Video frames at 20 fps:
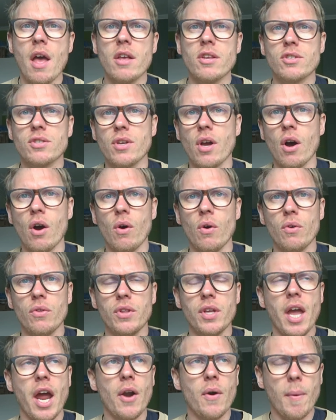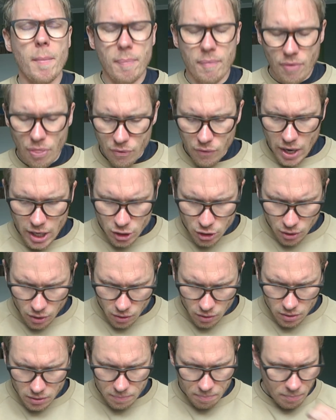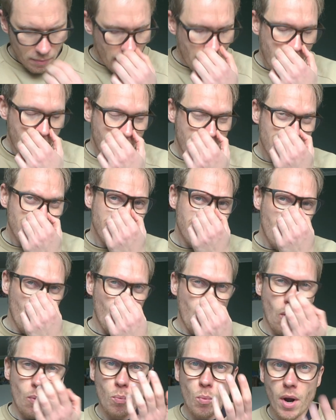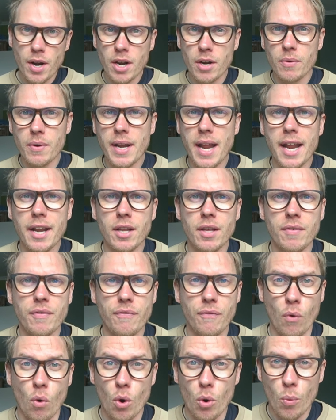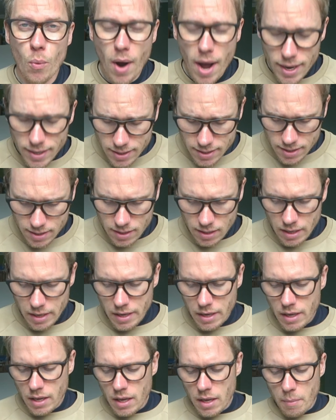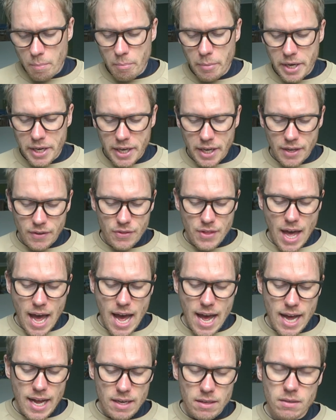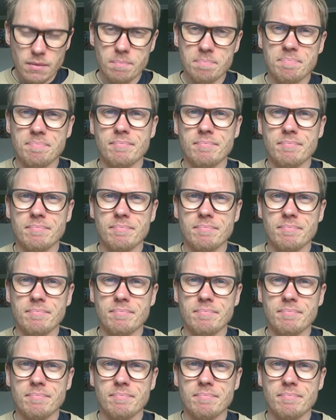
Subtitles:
So the aerobic threshold is 184 watts, meaning that